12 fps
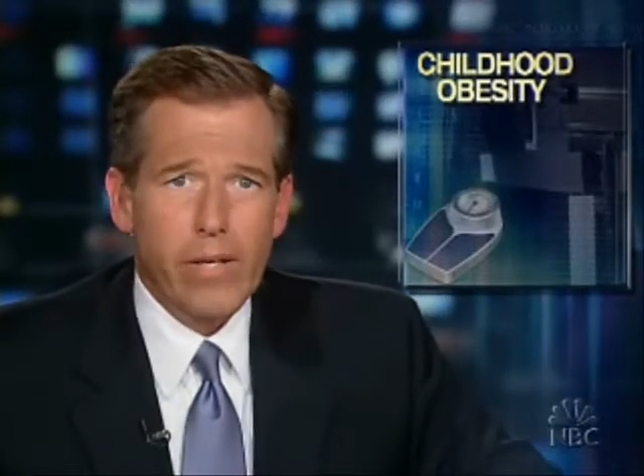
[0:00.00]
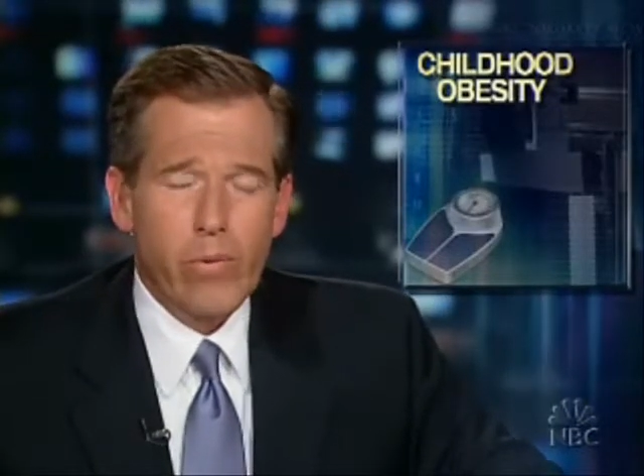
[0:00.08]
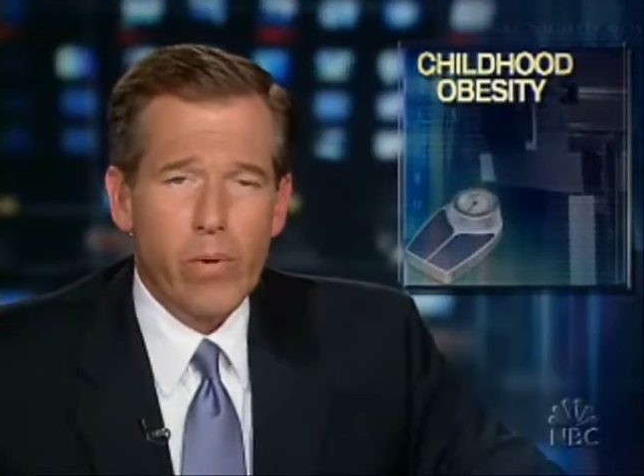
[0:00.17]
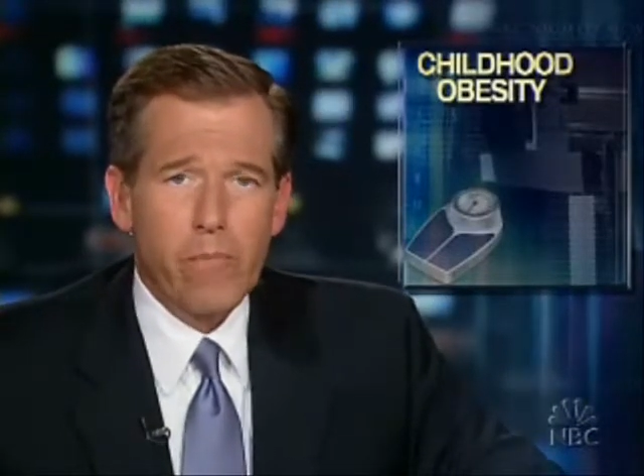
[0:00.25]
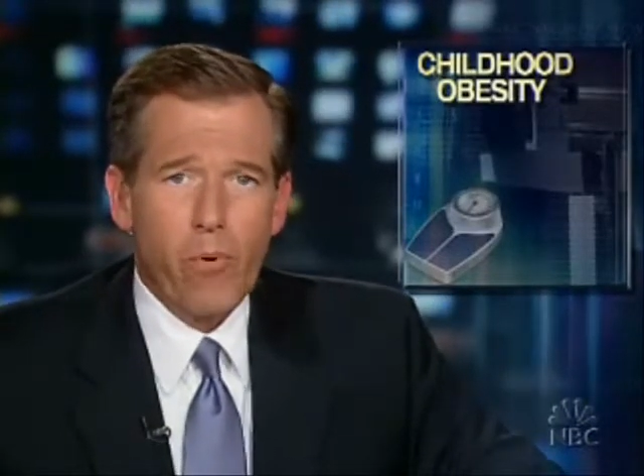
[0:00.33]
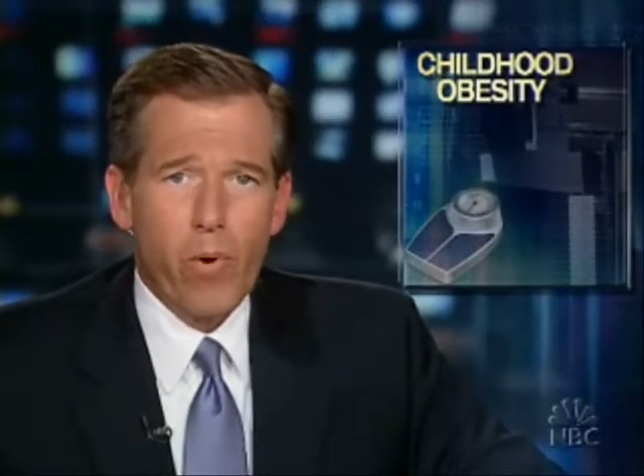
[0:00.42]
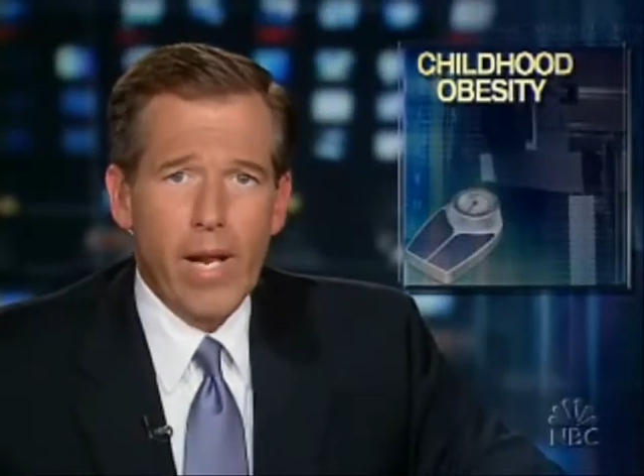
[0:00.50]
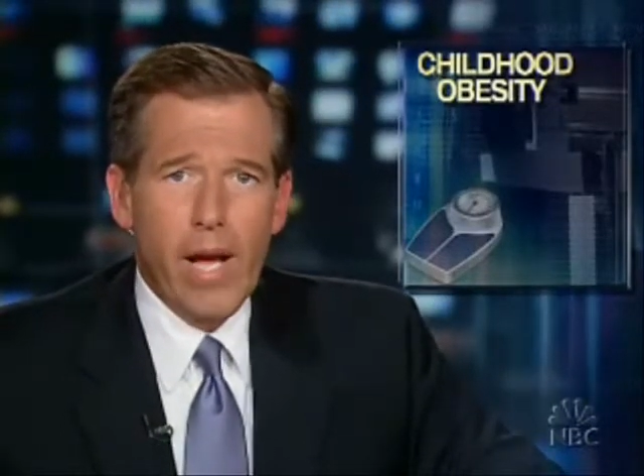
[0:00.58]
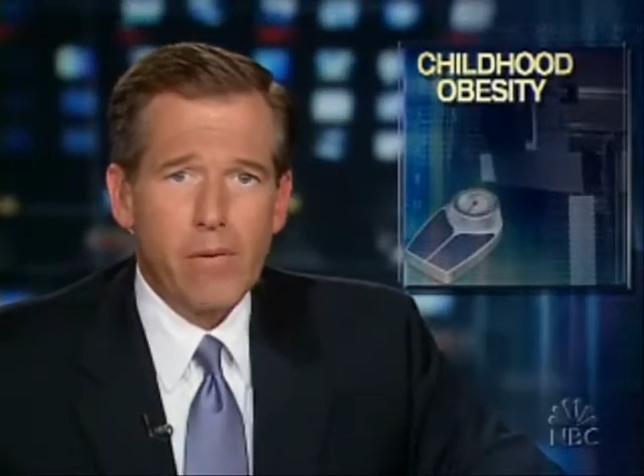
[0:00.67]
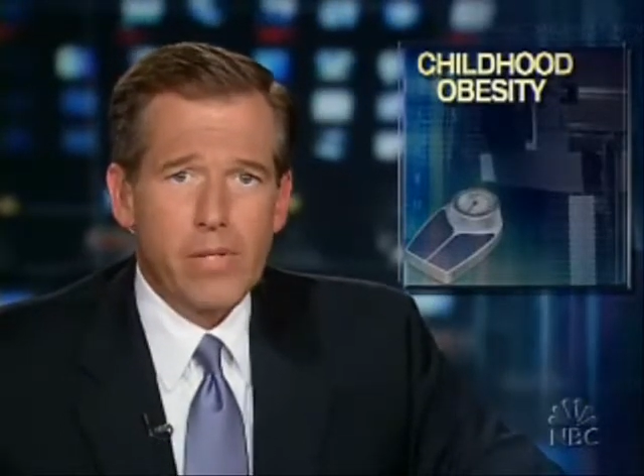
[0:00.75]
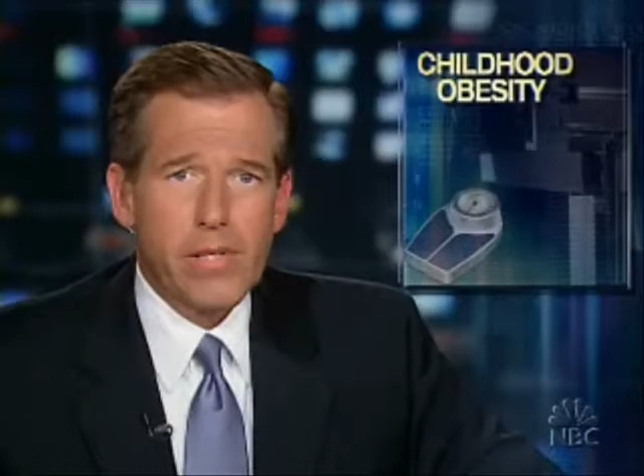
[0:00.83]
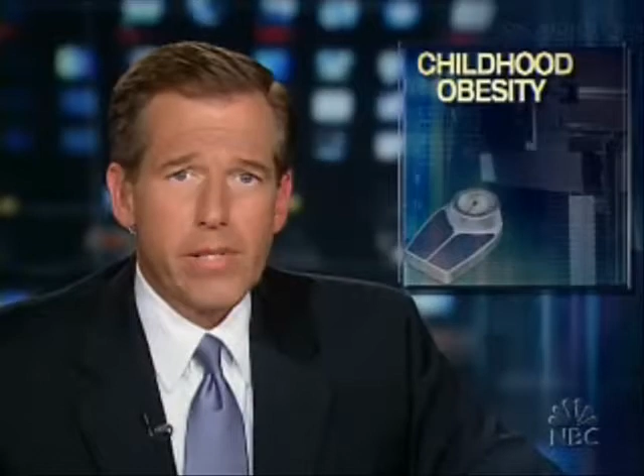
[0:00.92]
A report
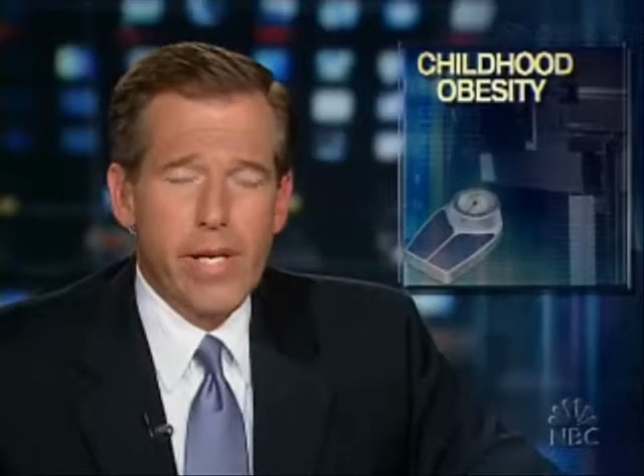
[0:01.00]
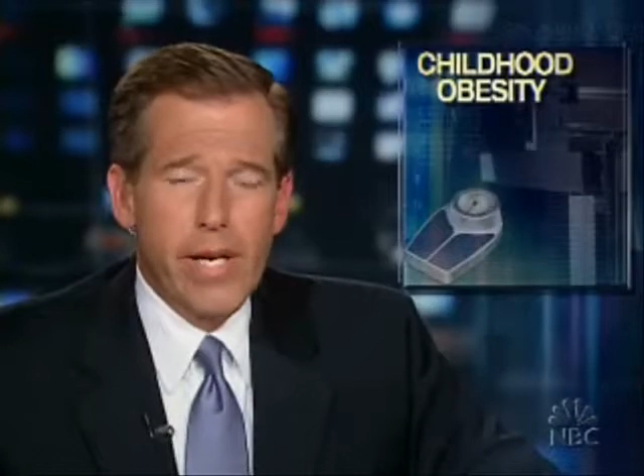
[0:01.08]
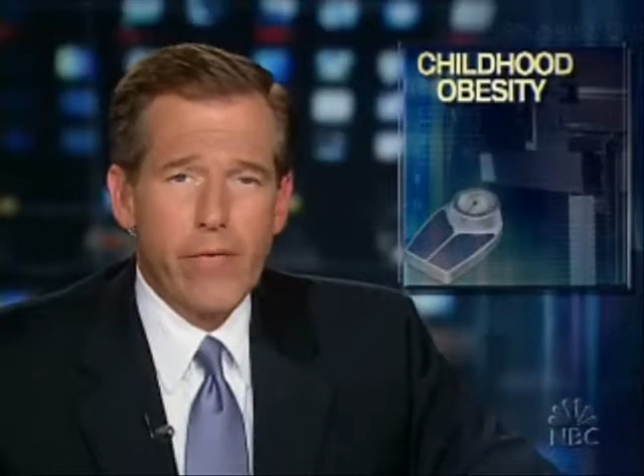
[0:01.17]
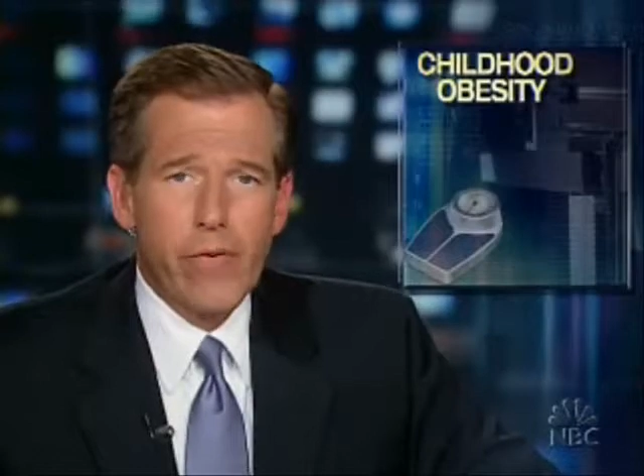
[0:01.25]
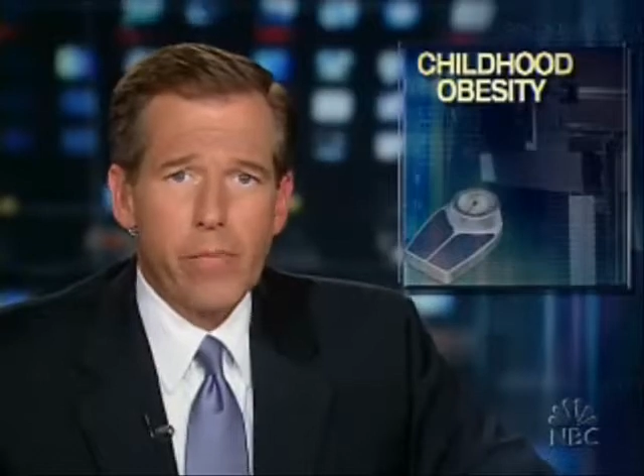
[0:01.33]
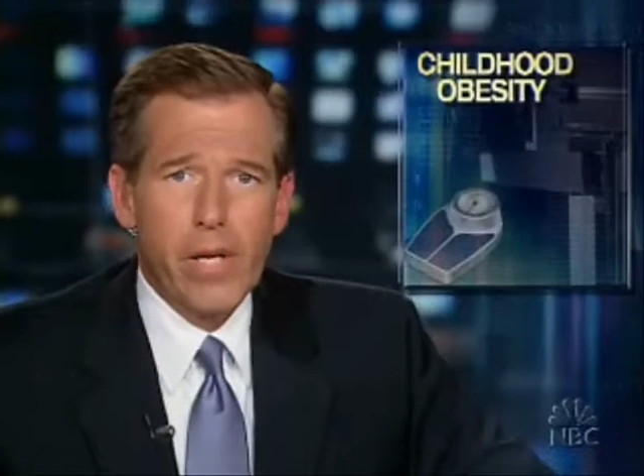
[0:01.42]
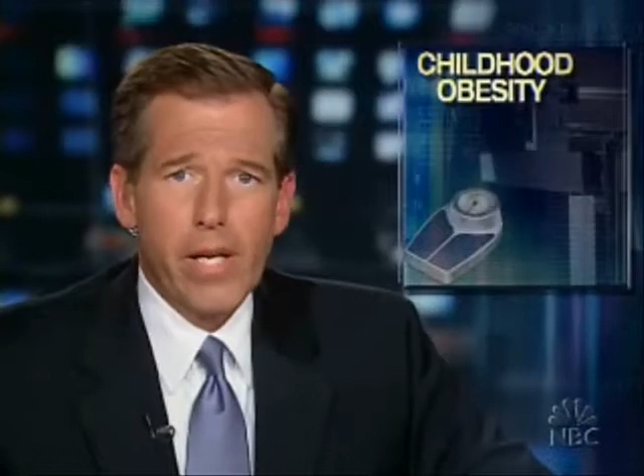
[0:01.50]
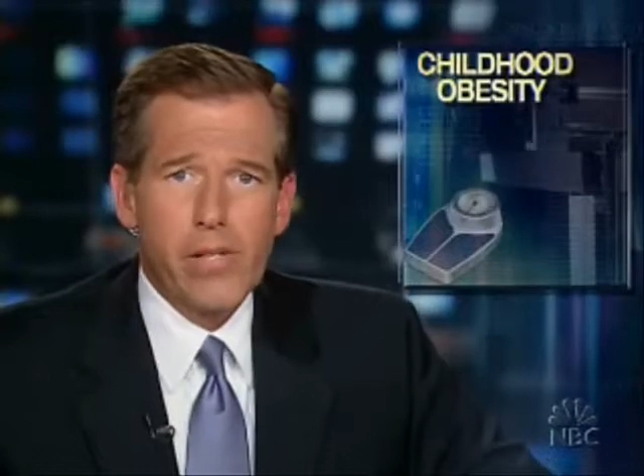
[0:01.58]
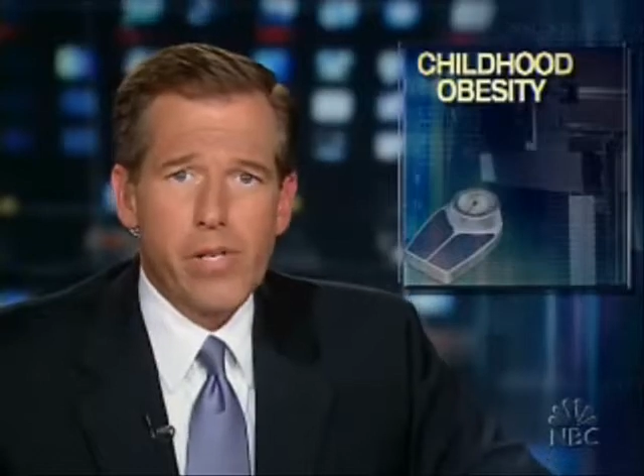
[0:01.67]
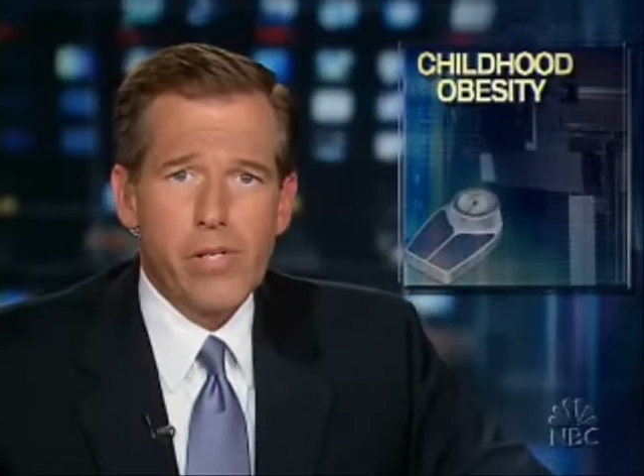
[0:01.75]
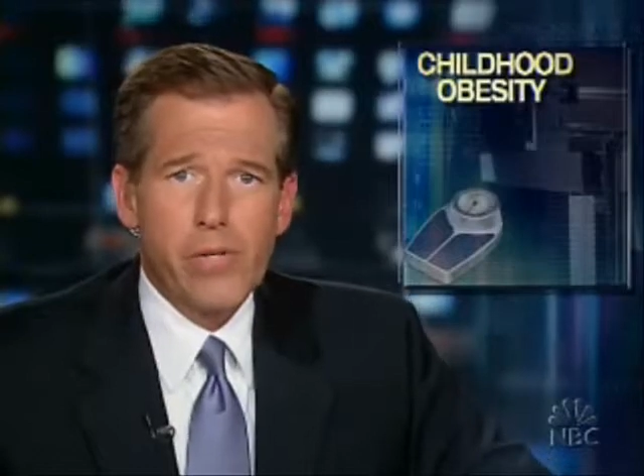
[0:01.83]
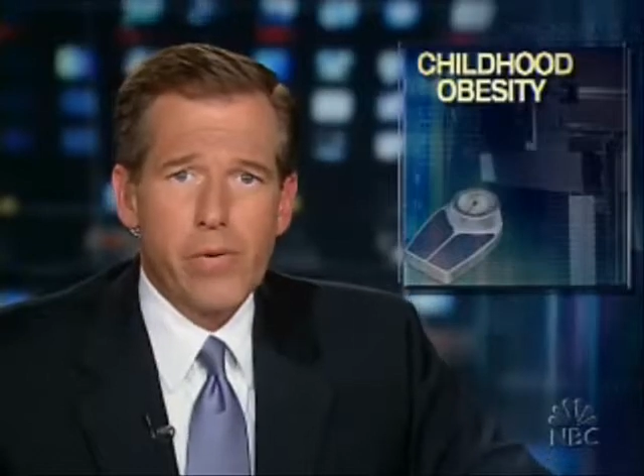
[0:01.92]
out today from the
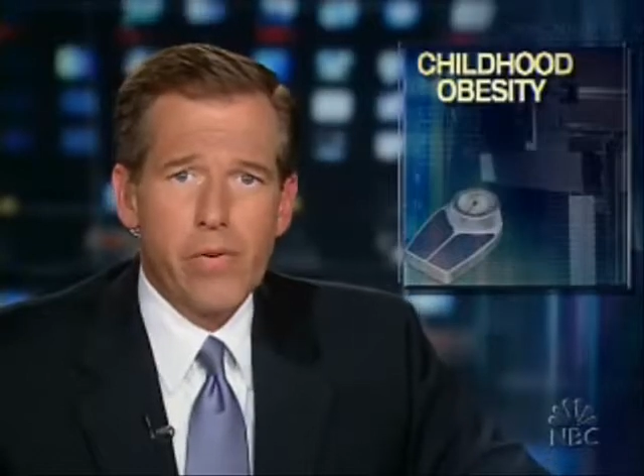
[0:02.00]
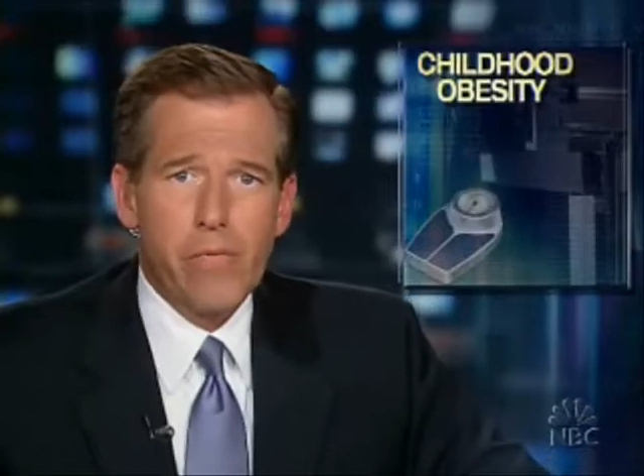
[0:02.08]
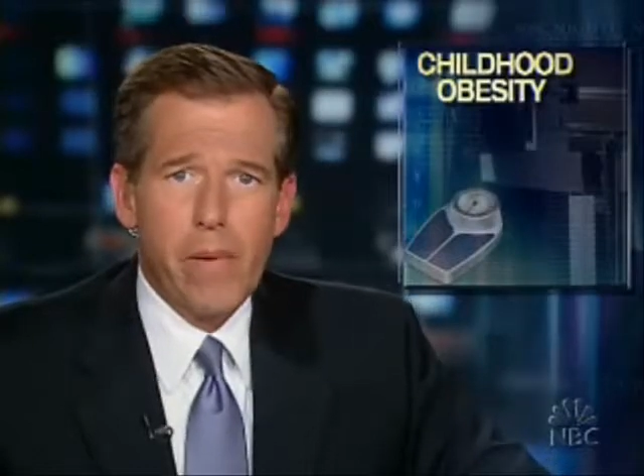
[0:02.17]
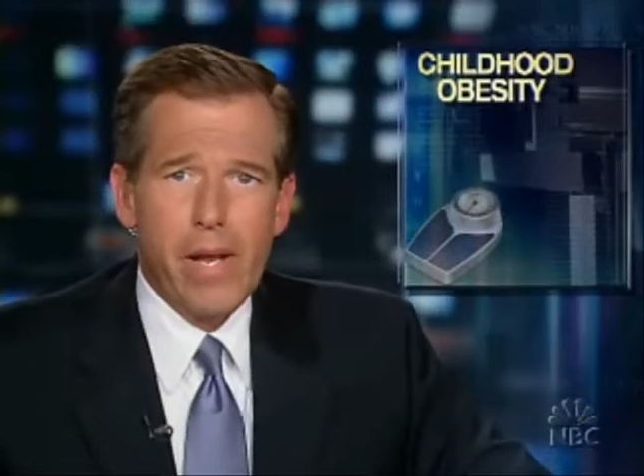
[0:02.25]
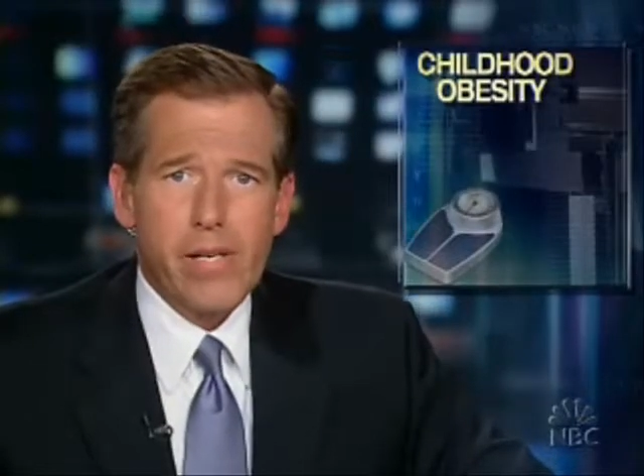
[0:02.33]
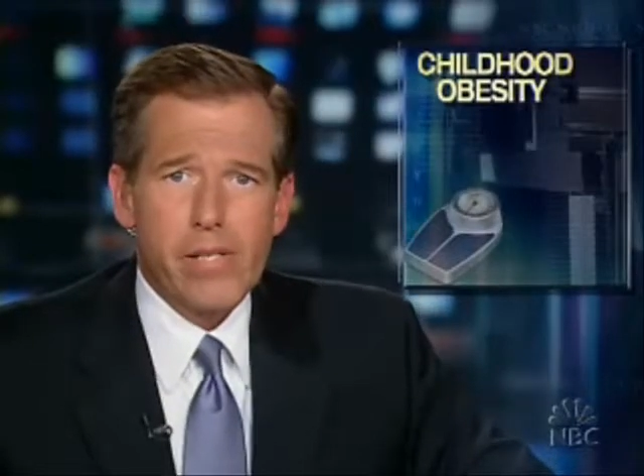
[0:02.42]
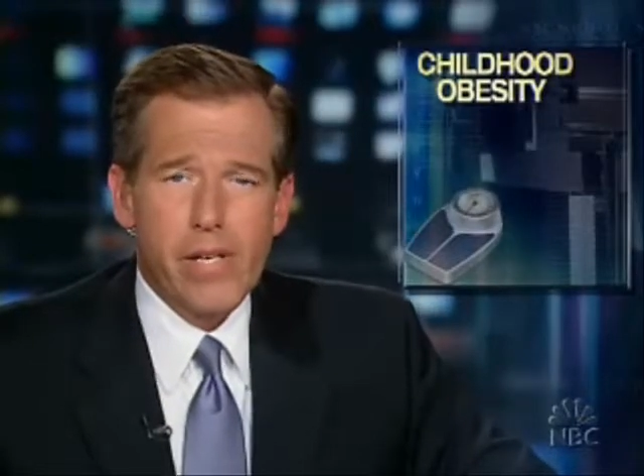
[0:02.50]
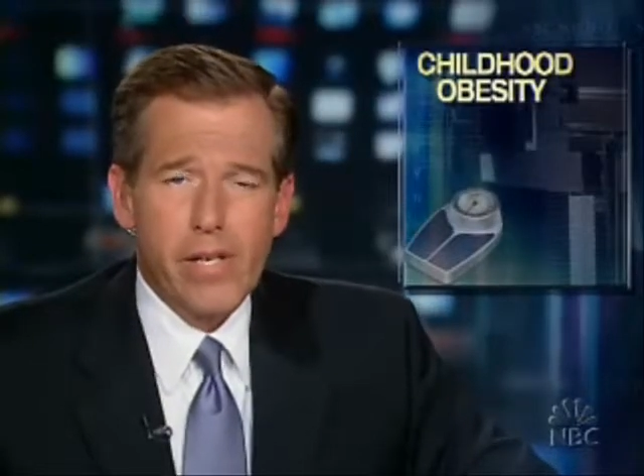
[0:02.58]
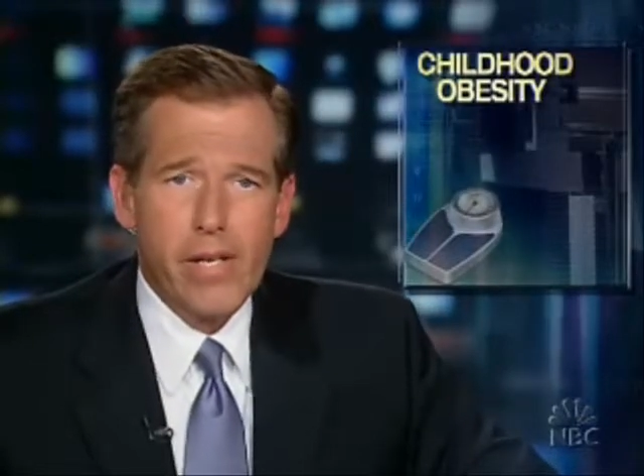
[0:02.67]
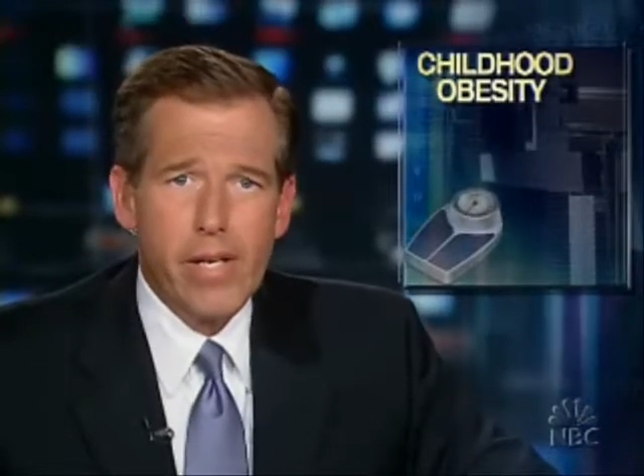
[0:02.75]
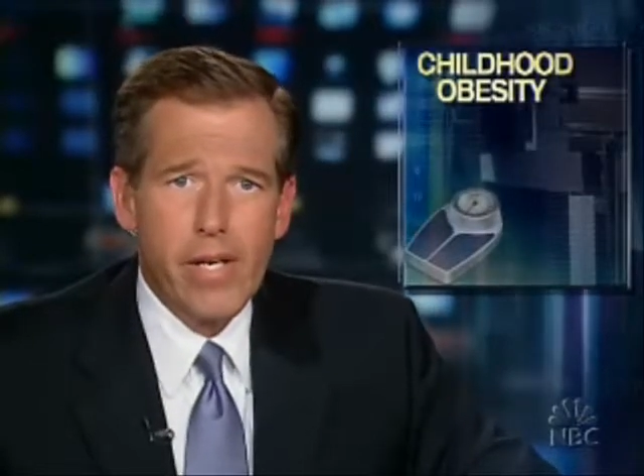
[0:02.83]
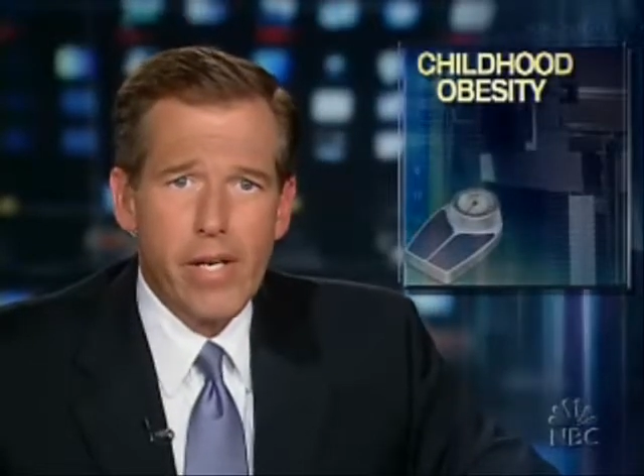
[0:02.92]
Institute of Medicine